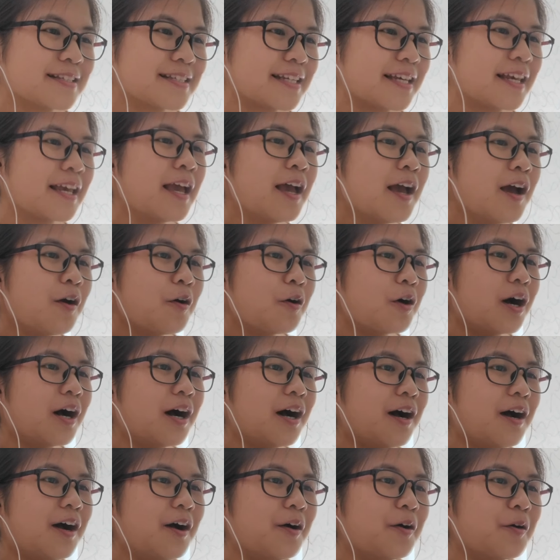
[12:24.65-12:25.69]
See,
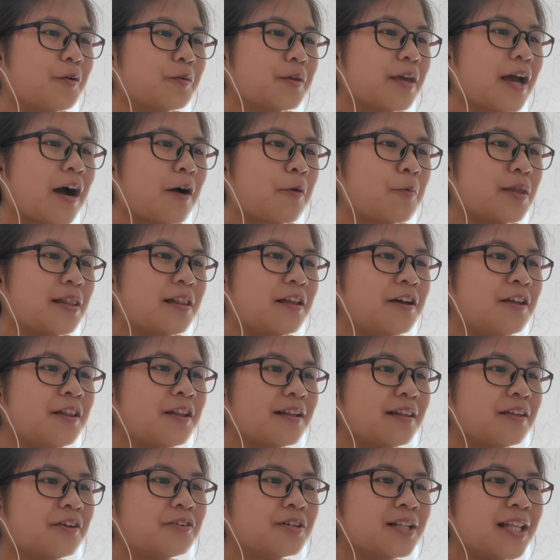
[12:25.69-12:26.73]
we learned
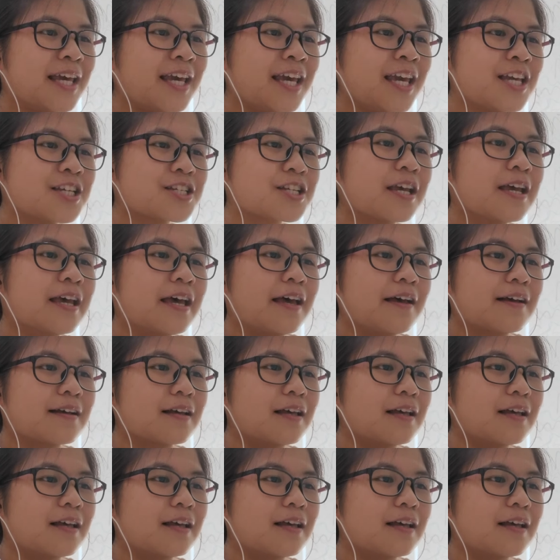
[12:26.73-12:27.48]
the knowledge